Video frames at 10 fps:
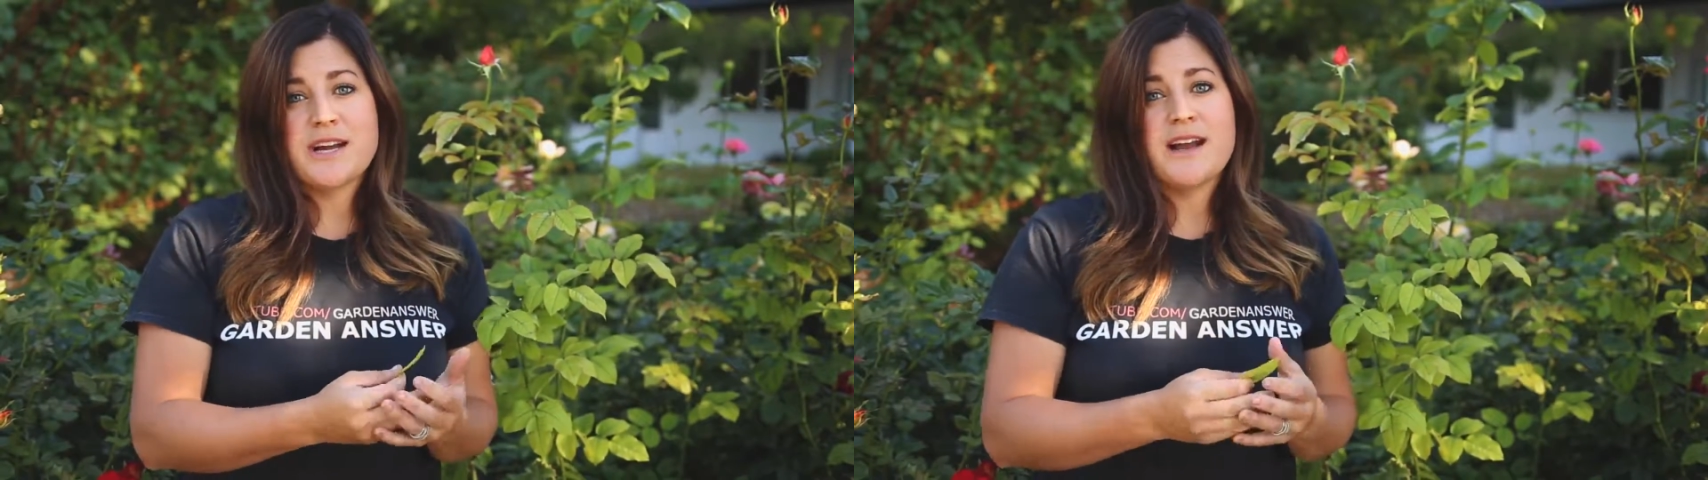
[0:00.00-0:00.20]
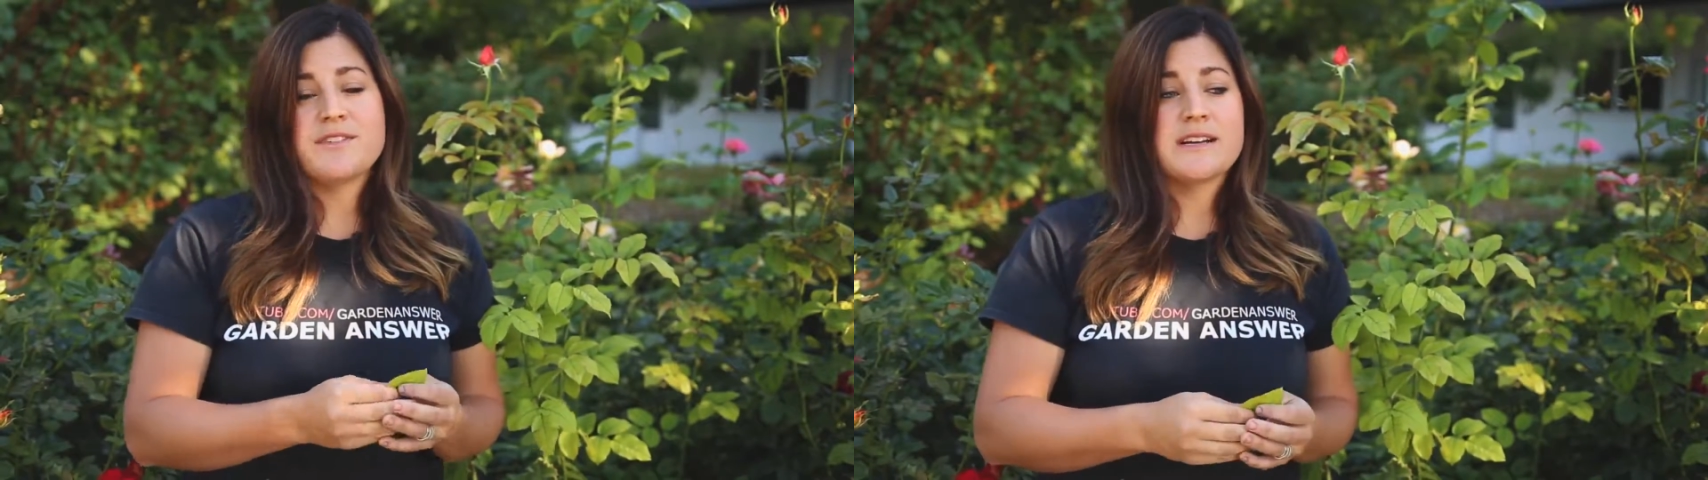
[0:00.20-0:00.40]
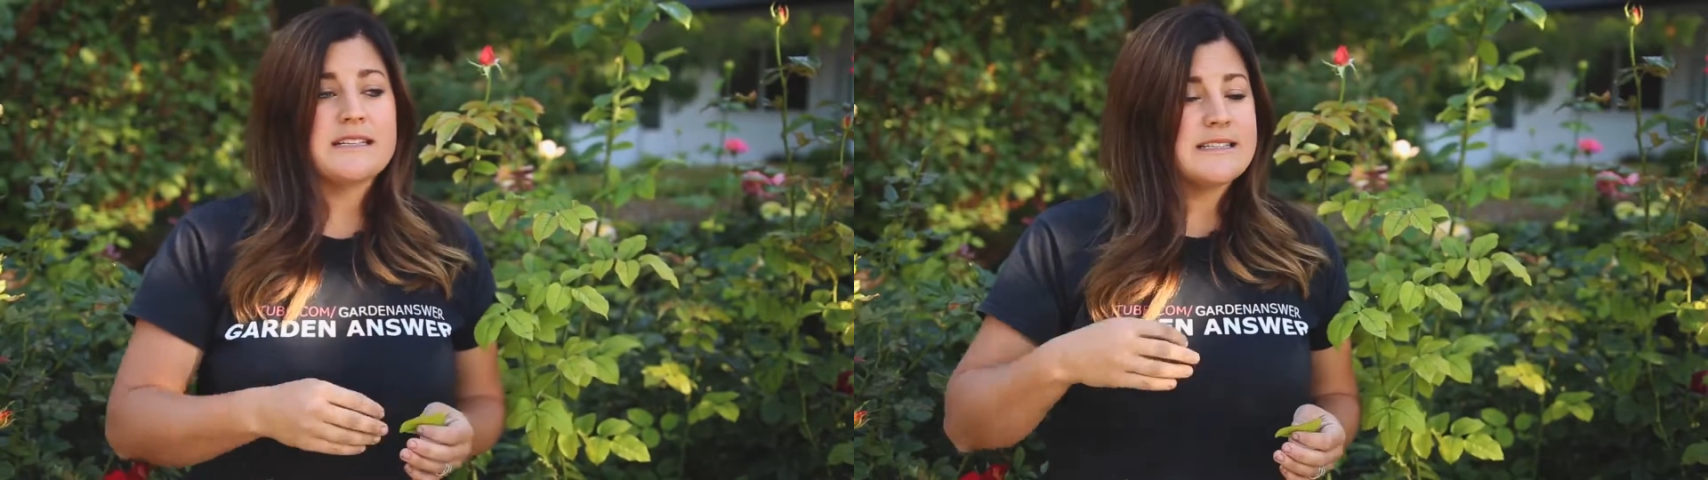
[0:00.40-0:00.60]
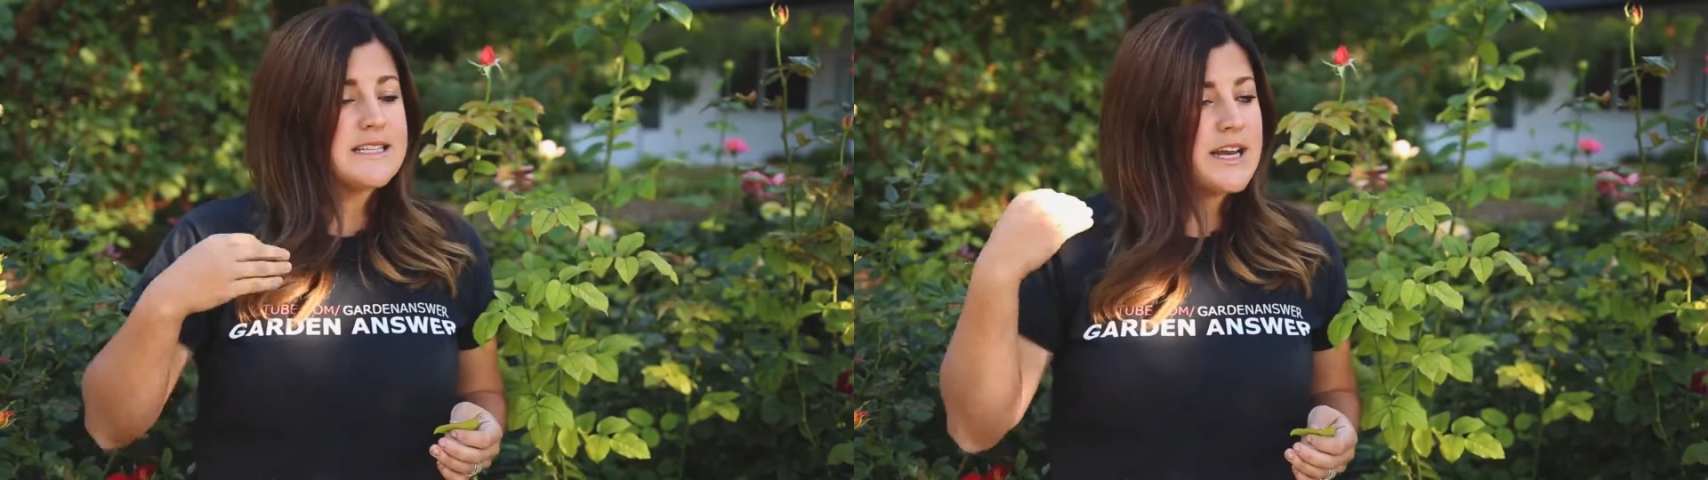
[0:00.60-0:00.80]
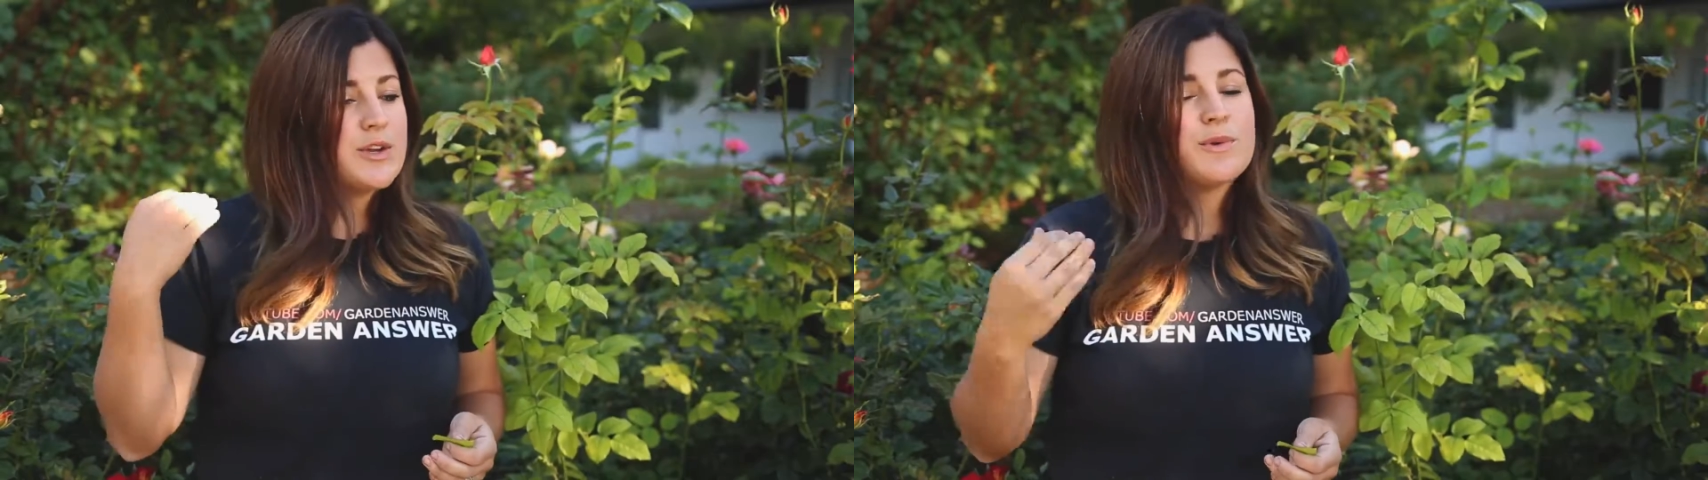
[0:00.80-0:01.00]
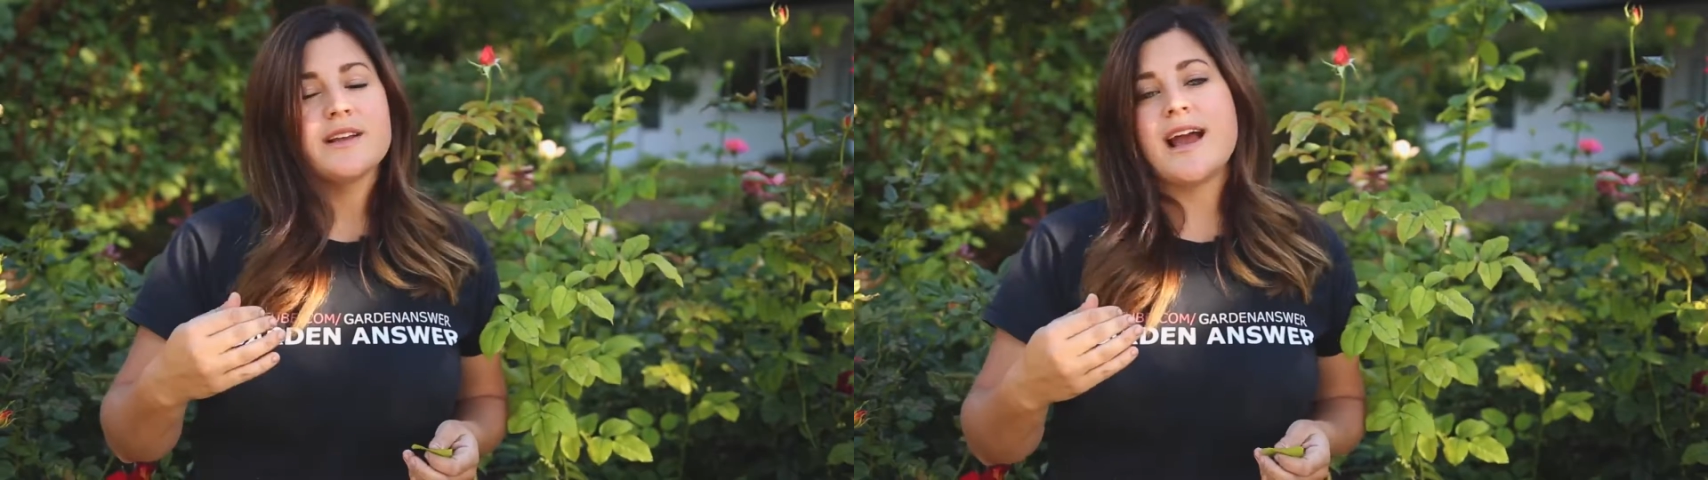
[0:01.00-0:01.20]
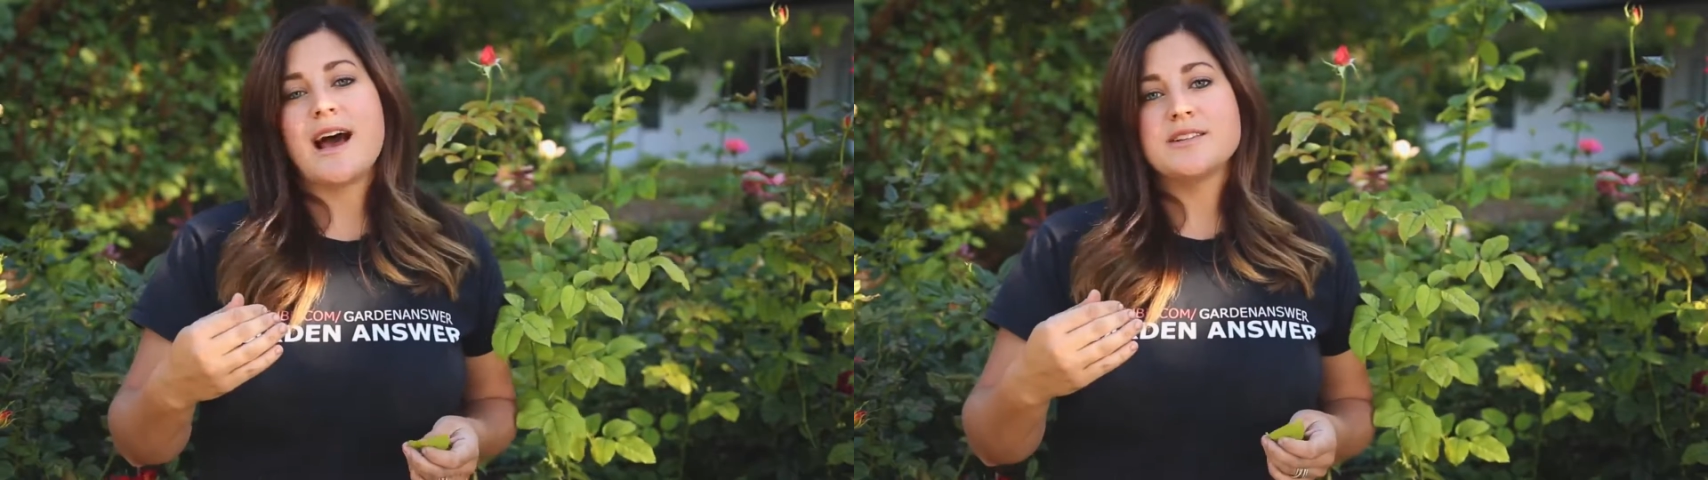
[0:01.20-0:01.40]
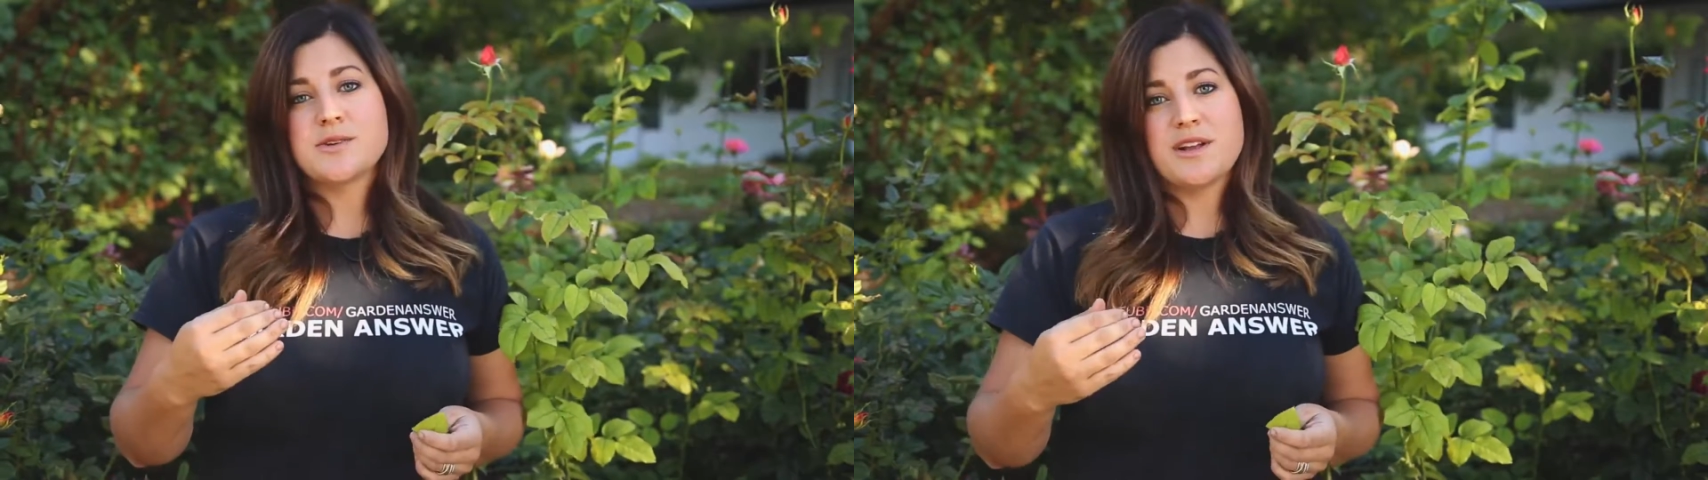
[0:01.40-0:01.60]
I have to continually
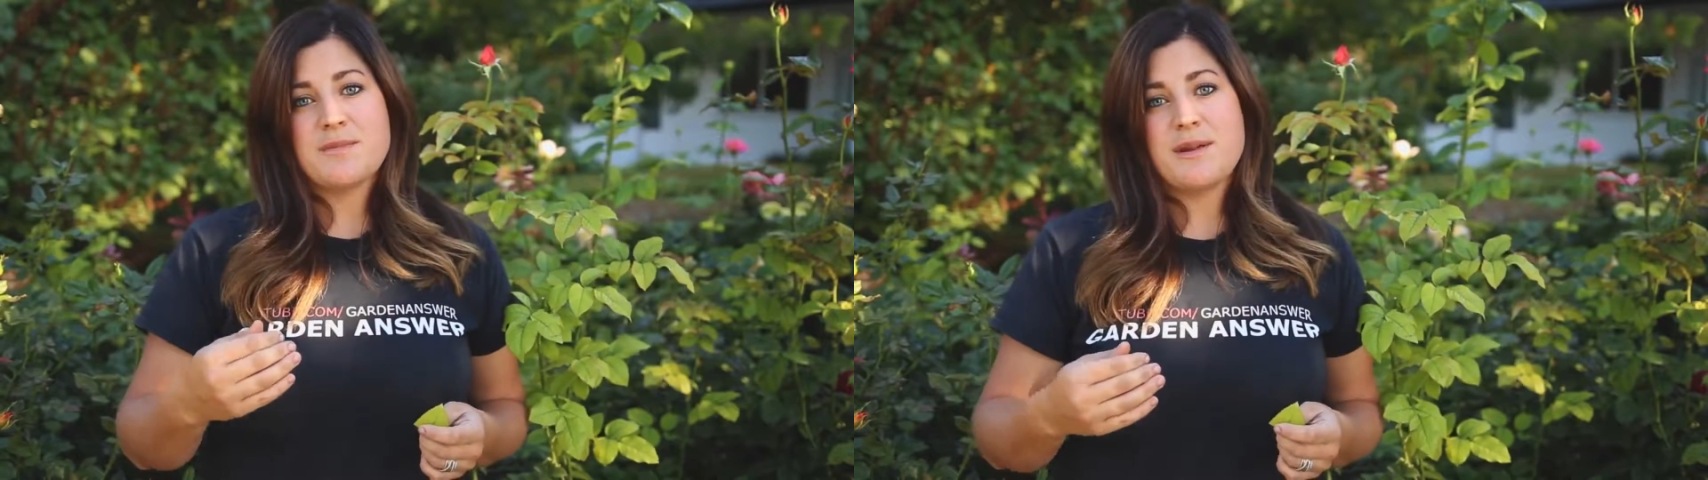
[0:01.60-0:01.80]
add soil